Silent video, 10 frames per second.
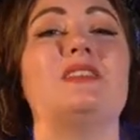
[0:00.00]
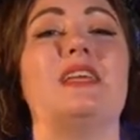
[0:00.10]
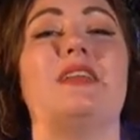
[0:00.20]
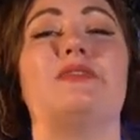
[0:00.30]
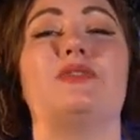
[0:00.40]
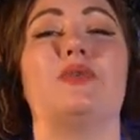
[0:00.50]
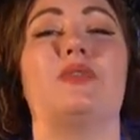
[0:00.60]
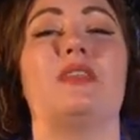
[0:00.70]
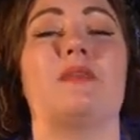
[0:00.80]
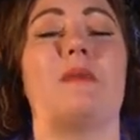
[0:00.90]
seed of
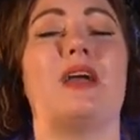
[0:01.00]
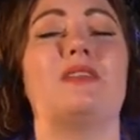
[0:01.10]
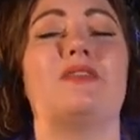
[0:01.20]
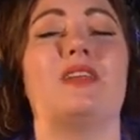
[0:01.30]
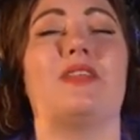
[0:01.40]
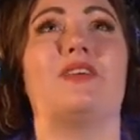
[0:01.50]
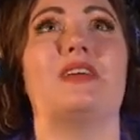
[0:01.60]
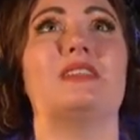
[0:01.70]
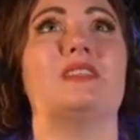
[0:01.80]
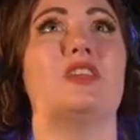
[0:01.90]
truth in the mind of another
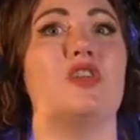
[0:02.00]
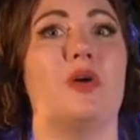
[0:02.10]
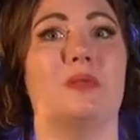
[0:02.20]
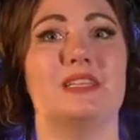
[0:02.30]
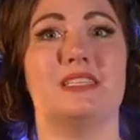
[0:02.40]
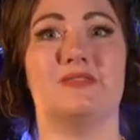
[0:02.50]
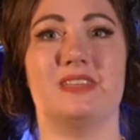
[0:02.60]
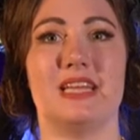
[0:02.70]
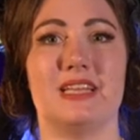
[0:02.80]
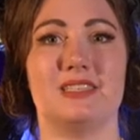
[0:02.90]
is the noblest of
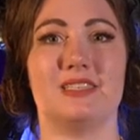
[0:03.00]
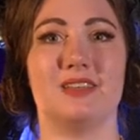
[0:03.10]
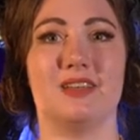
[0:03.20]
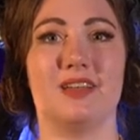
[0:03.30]
deeds.